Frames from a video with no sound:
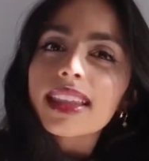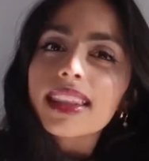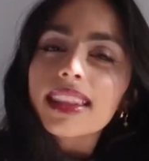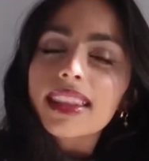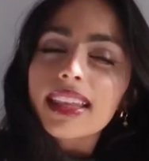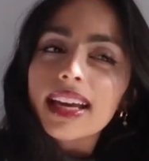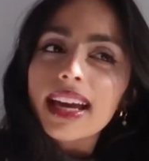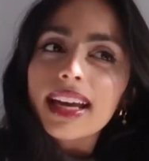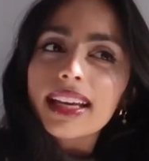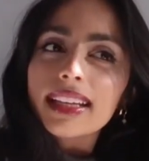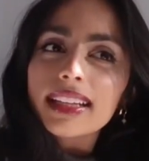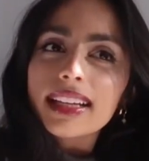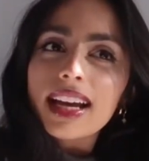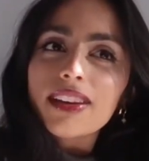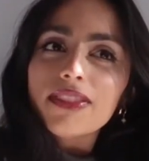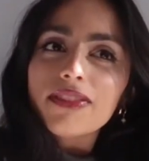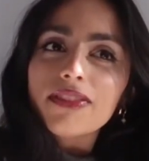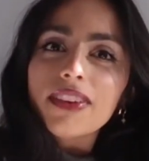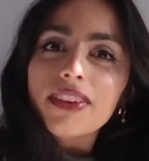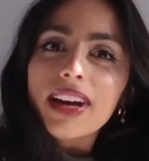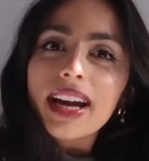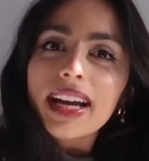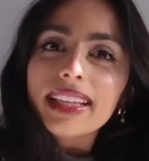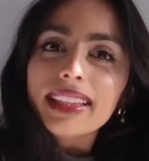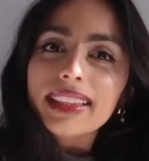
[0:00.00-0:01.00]
then I
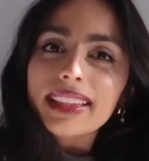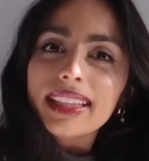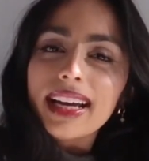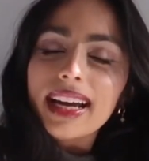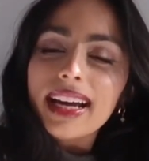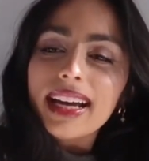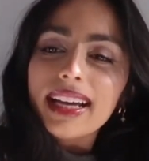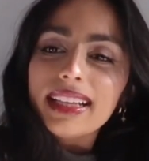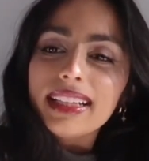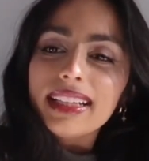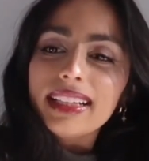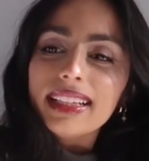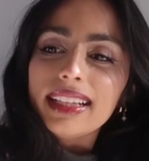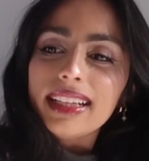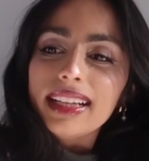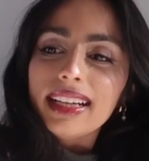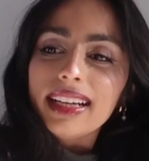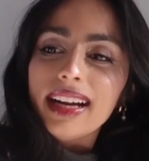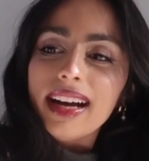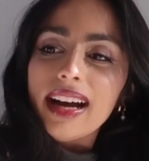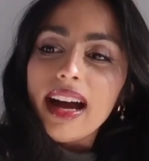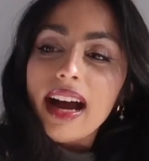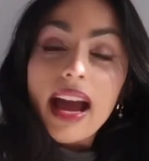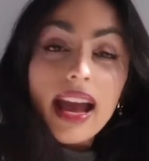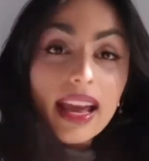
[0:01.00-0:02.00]
find that
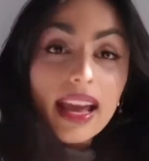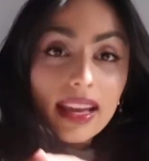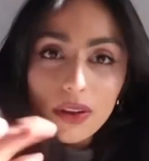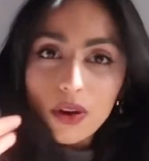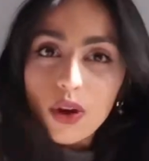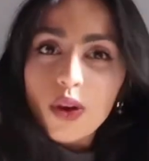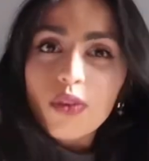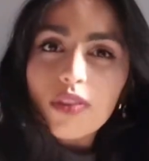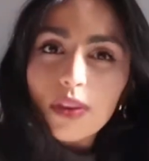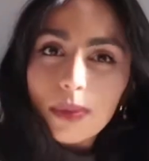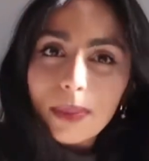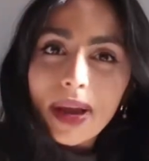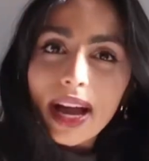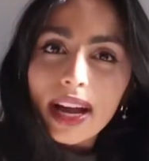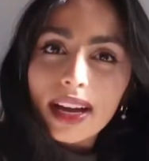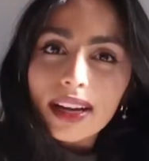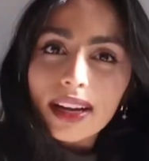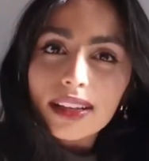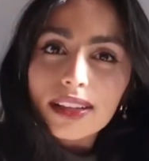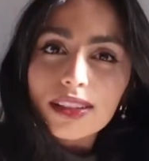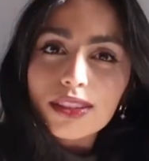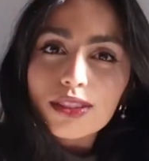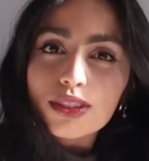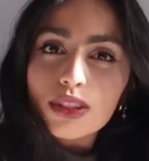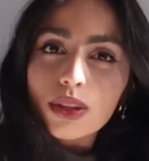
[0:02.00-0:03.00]
I
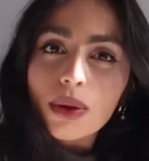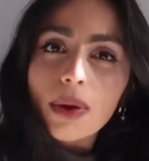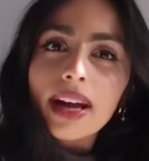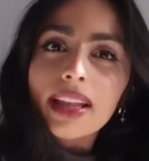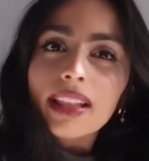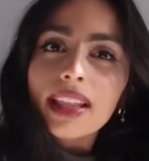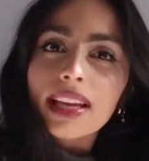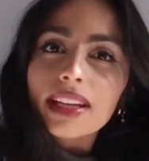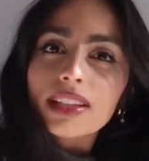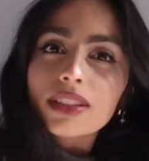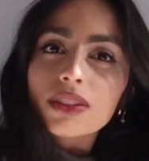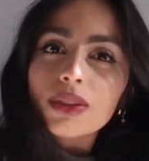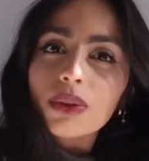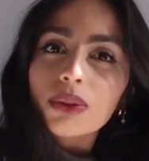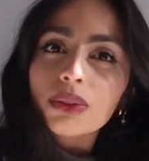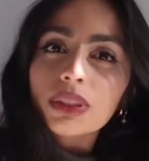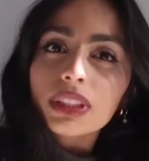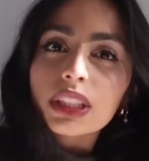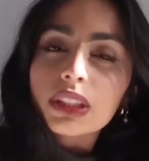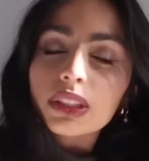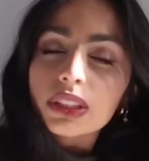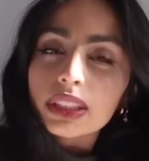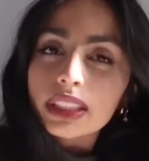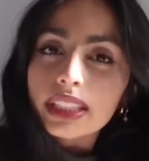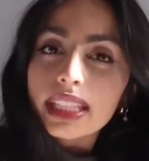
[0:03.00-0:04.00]
overpack. So I like to
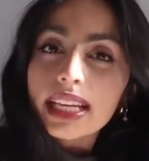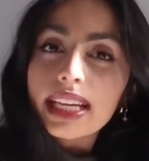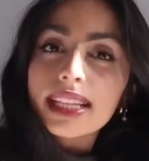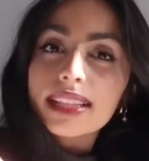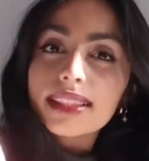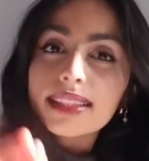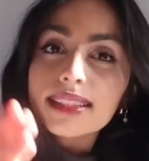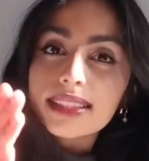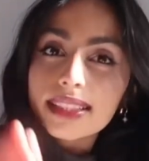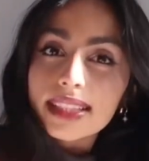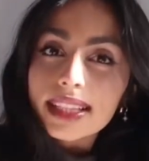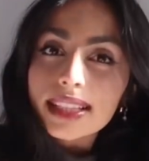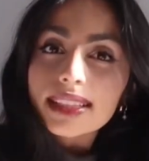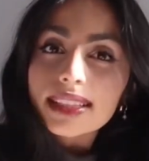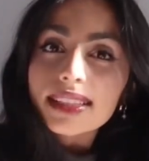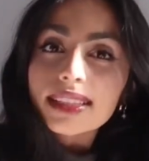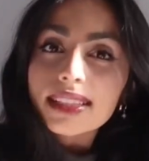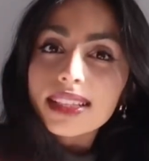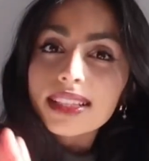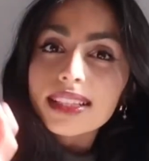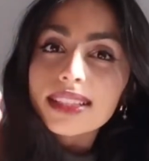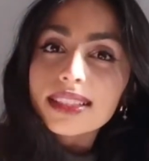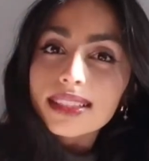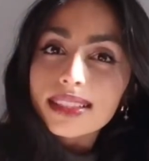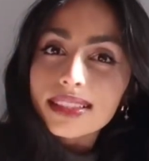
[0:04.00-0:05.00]
only create
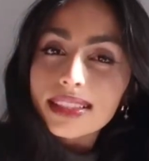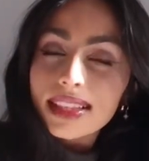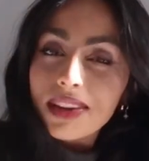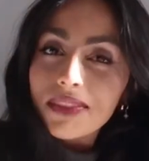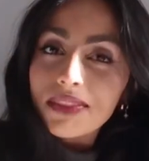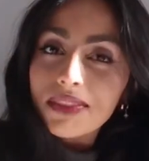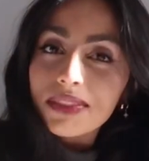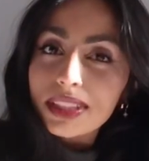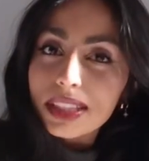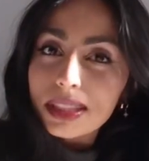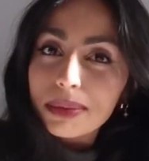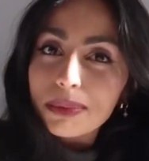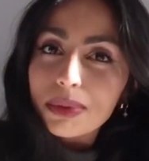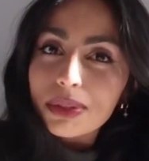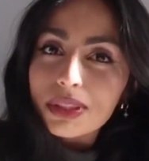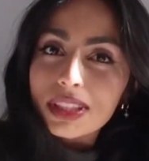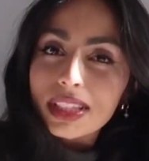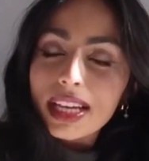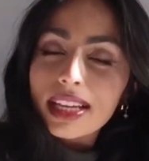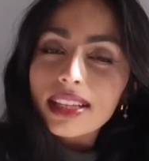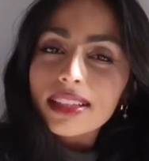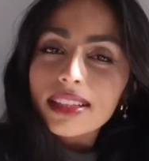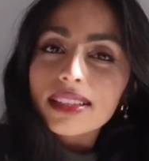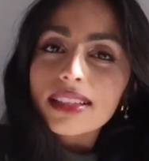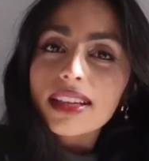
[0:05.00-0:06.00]
60 to
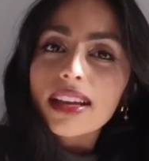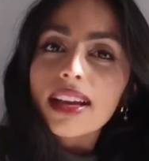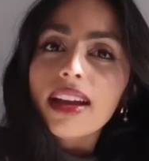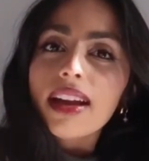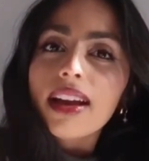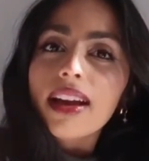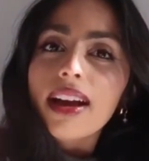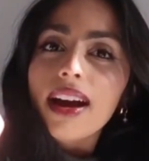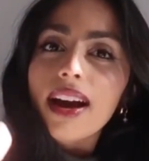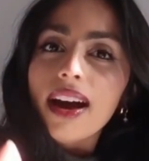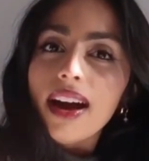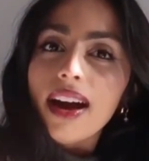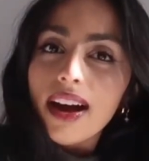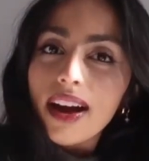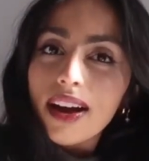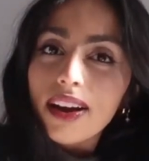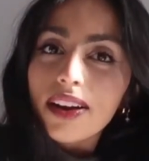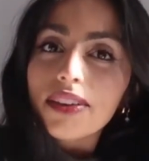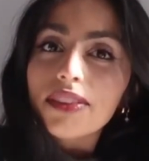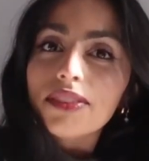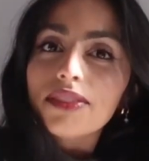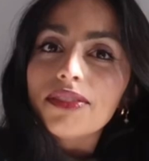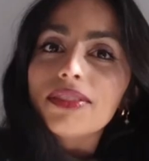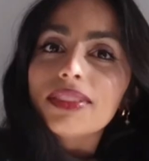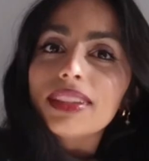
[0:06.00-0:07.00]
70%
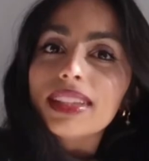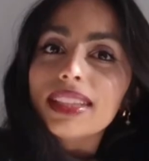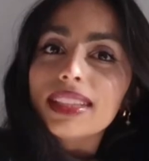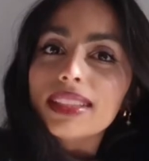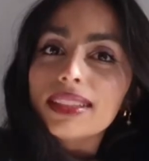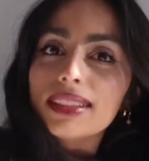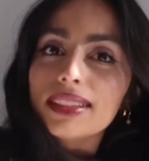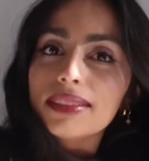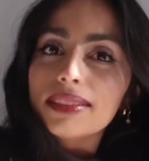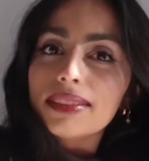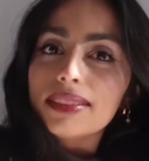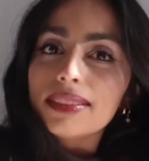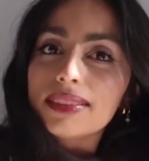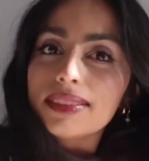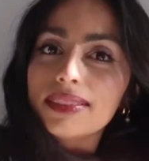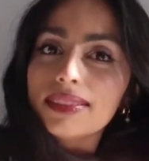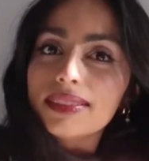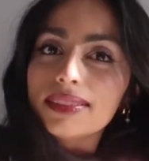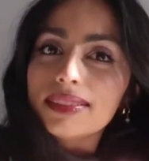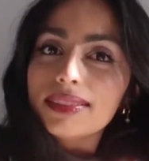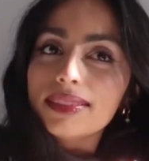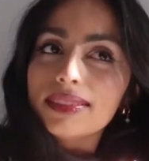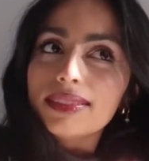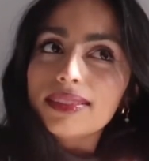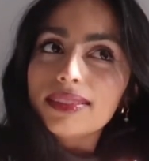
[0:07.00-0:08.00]
of the
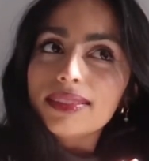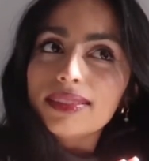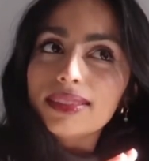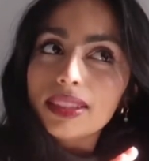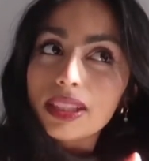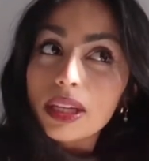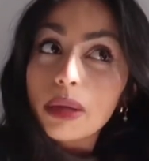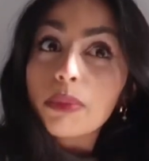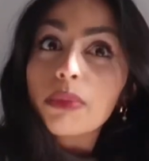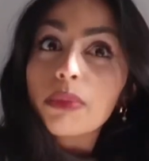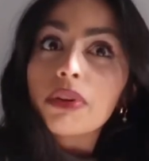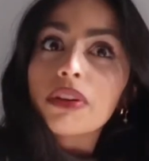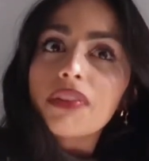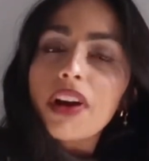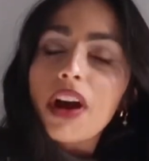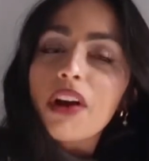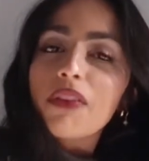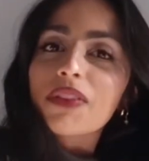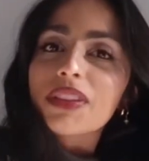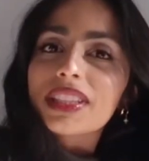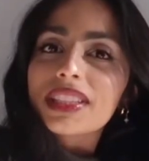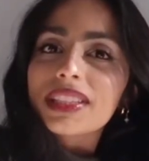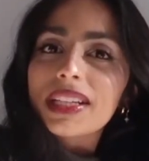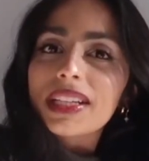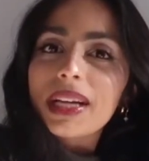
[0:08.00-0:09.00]
number of
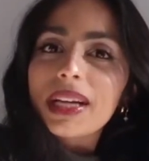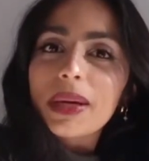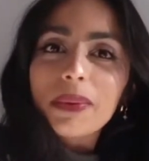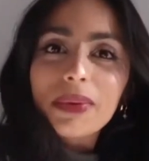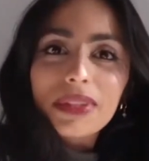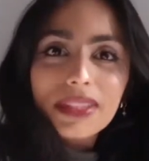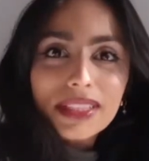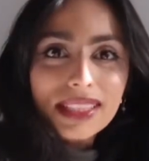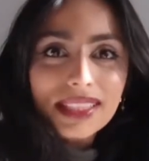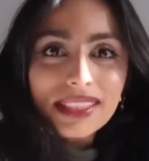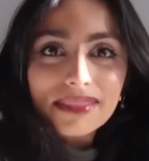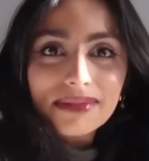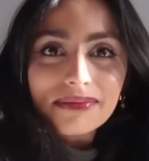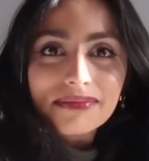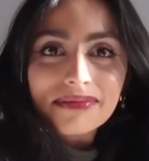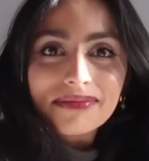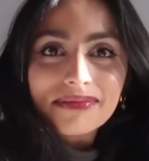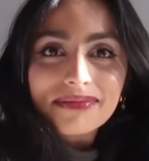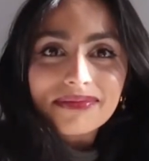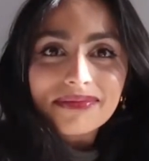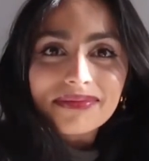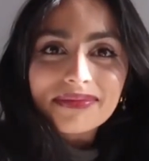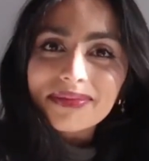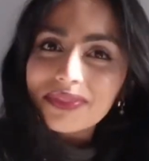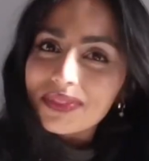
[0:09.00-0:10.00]
outfits that I would need,
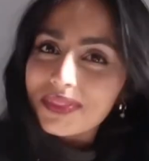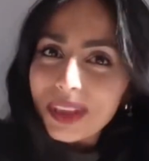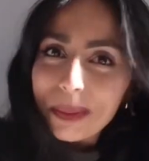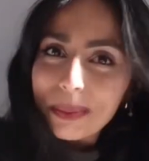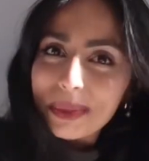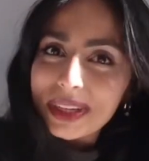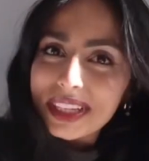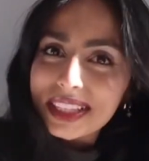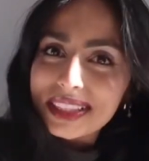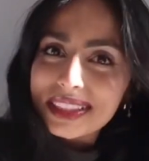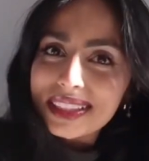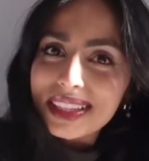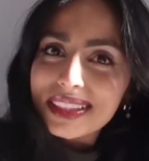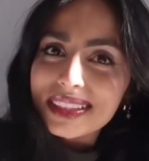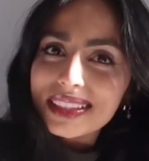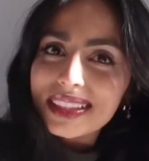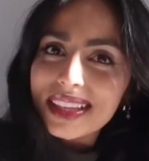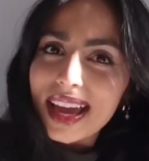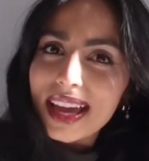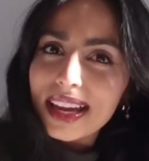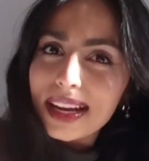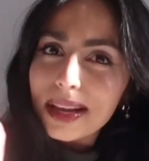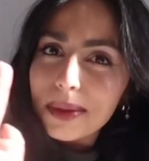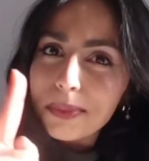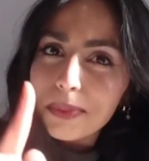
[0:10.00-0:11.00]
if that makes sense.
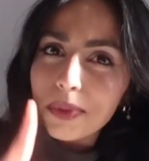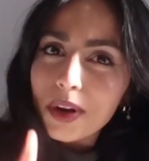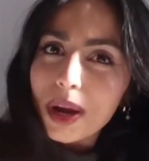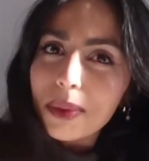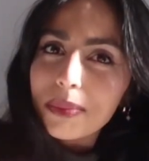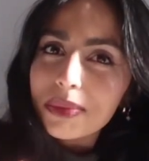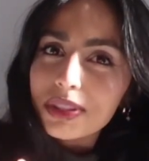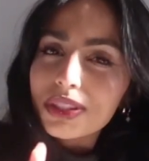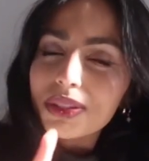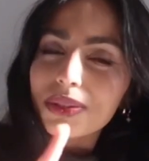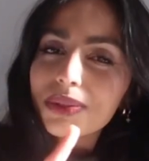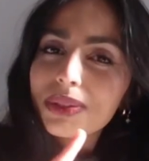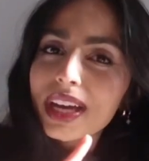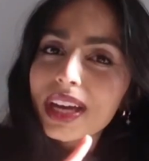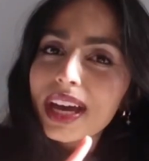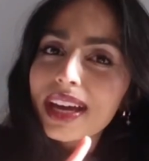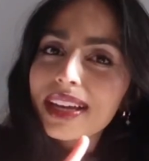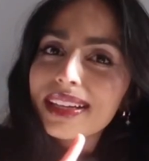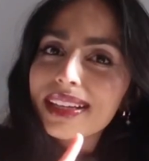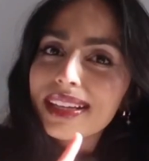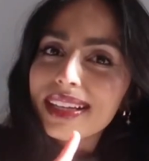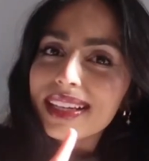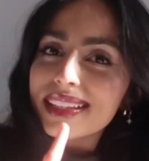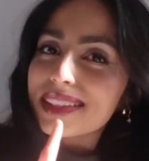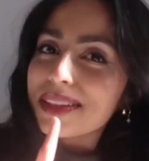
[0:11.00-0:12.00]
And I promise you
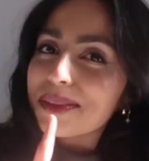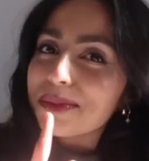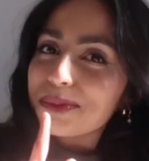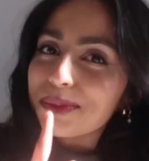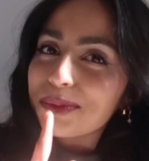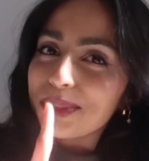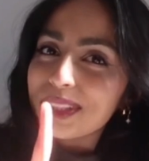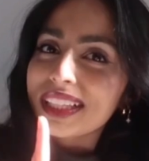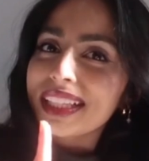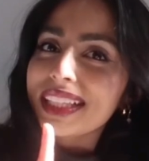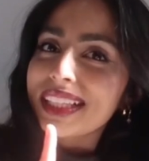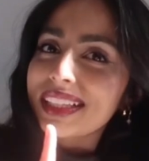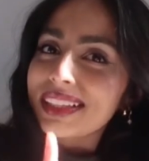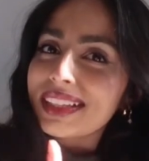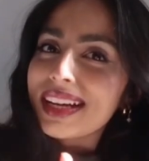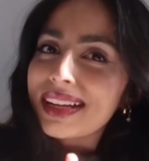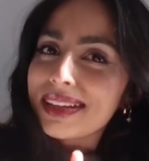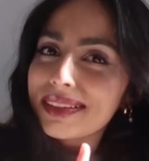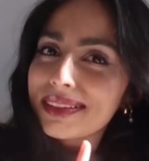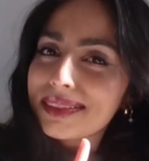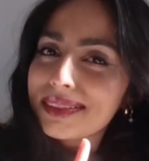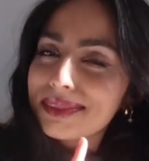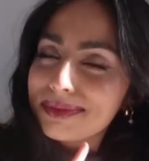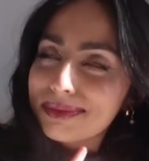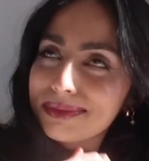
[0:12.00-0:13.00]
that is a really
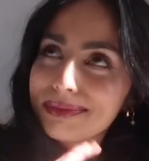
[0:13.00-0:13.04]
good